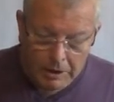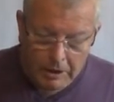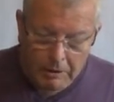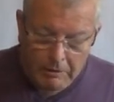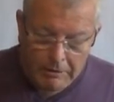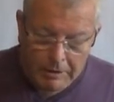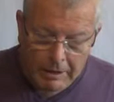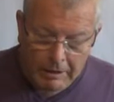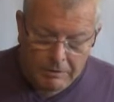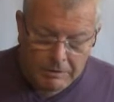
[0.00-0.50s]

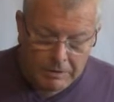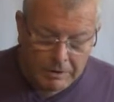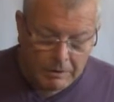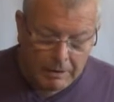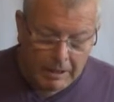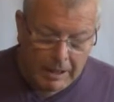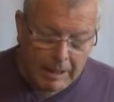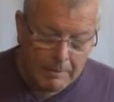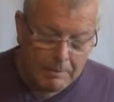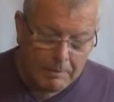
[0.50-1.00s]
don't doubt
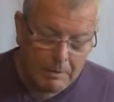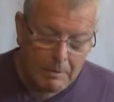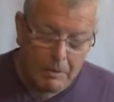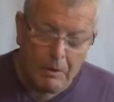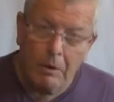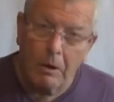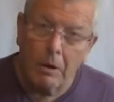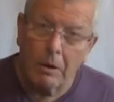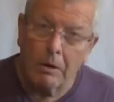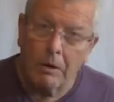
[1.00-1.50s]
it'll happen
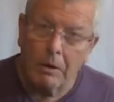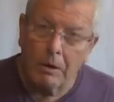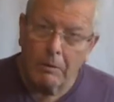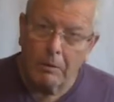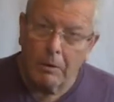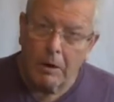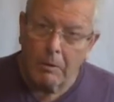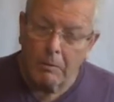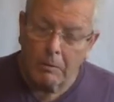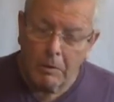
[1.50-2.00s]
at all,
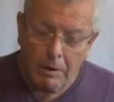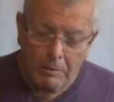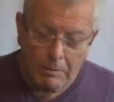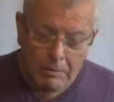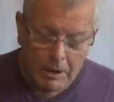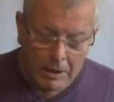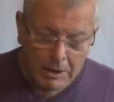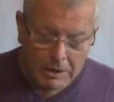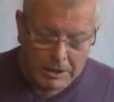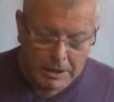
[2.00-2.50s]
what
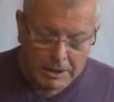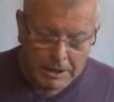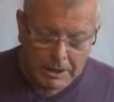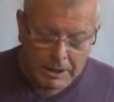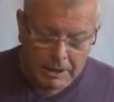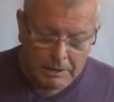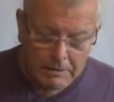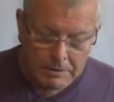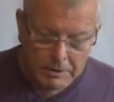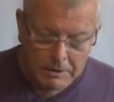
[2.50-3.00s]
I'm
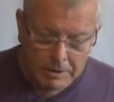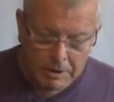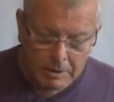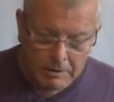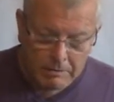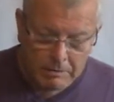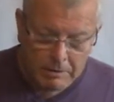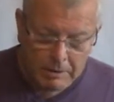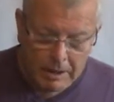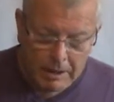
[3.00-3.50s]
setting out to
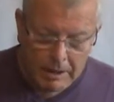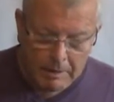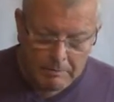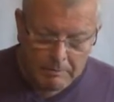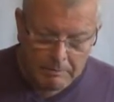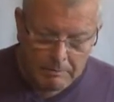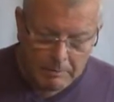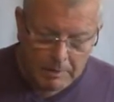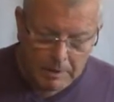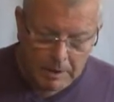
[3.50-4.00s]
do.
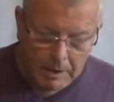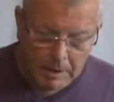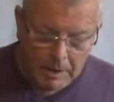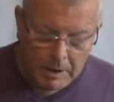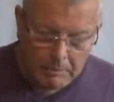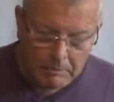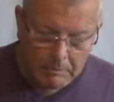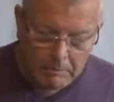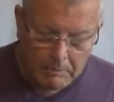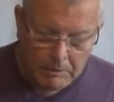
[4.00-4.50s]

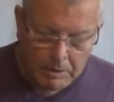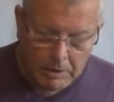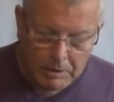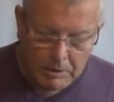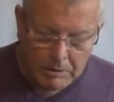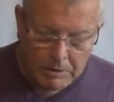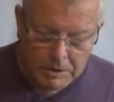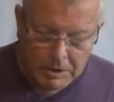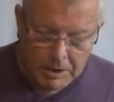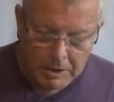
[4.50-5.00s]
I'm going
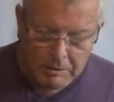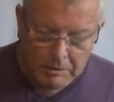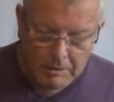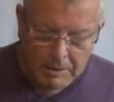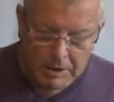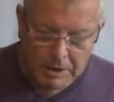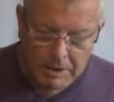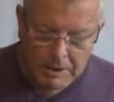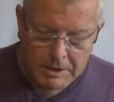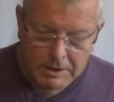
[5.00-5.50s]
to stick
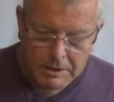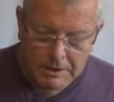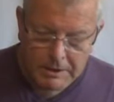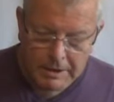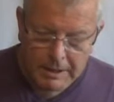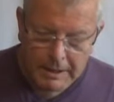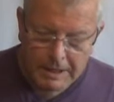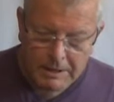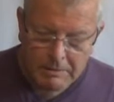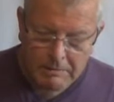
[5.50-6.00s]
with it until
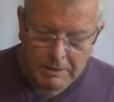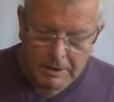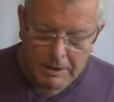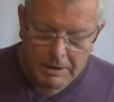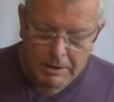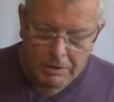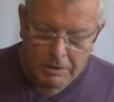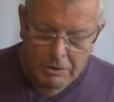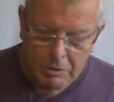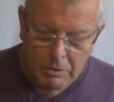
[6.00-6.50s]
the last
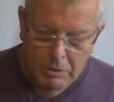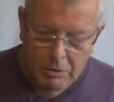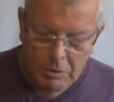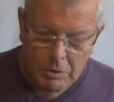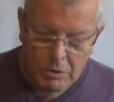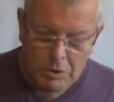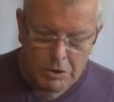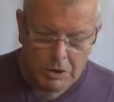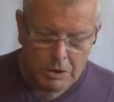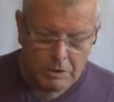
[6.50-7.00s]
week of
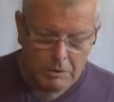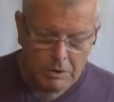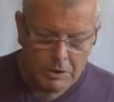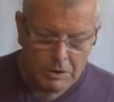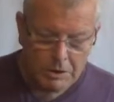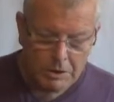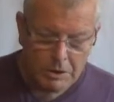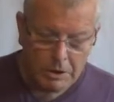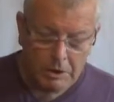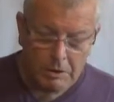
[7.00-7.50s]
June so
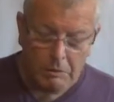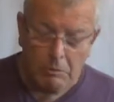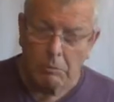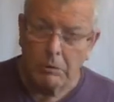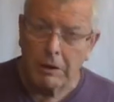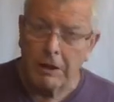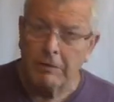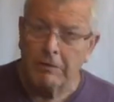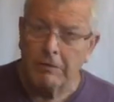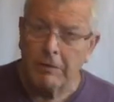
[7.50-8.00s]
that I can
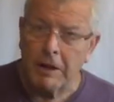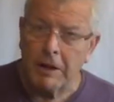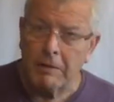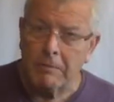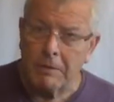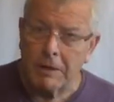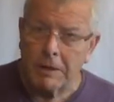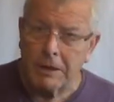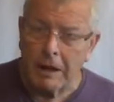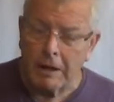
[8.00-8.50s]

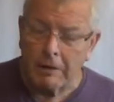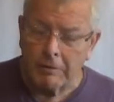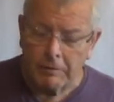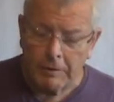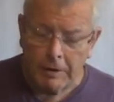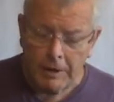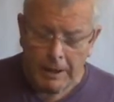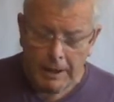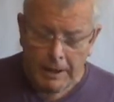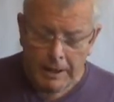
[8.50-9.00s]
refeed
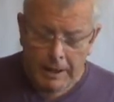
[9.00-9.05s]
myself